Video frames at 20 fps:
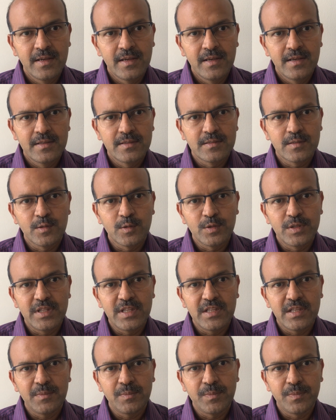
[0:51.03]
So
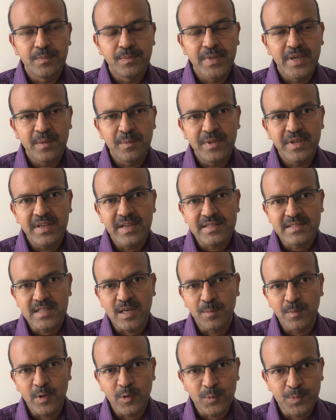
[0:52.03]
the baby has
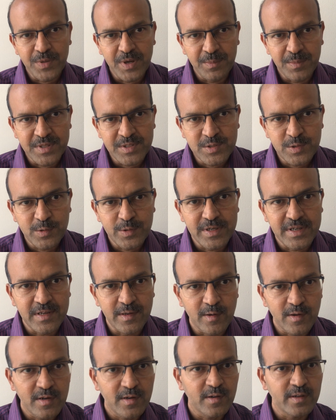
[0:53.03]
come out premature and
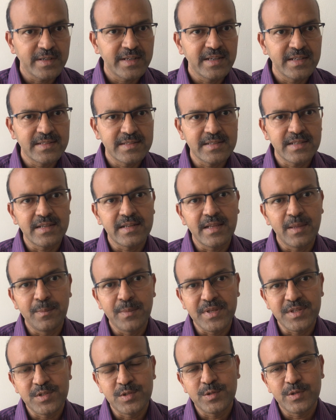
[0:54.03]
all organs are
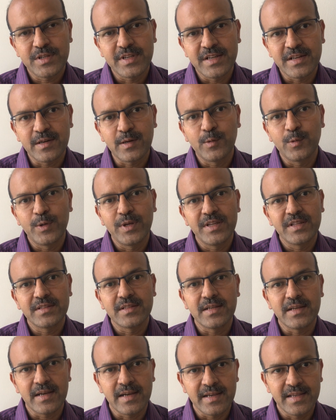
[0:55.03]
immature, including
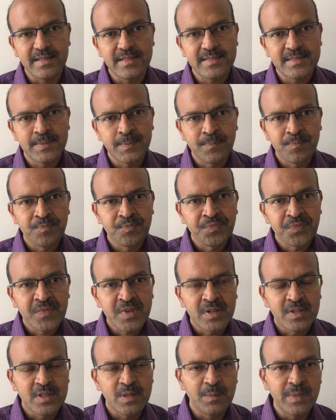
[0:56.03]
the eyes.
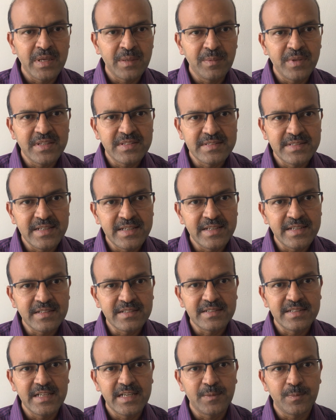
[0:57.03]
The baby is needing
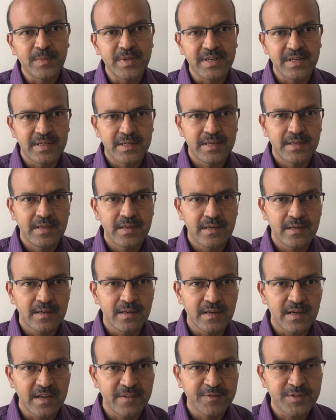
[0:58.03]
treatment
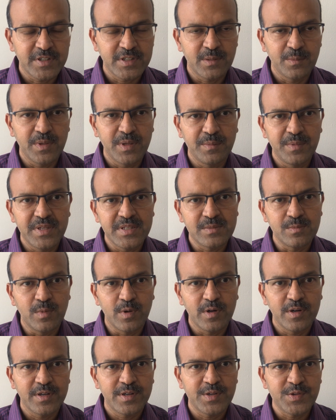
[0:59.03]
after the baby is
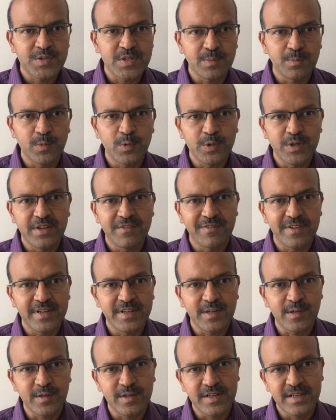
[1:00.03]
born to support
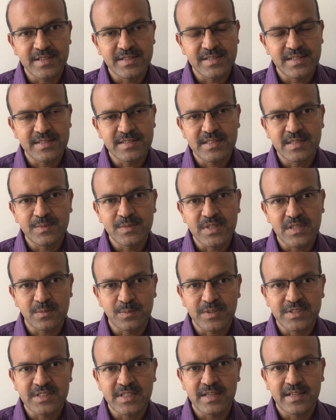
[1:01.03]
different organ systems,
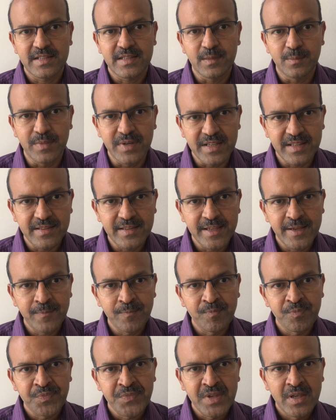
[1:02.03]
especially the breathing.
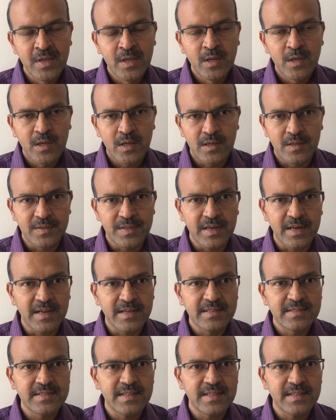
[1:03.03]
The lungs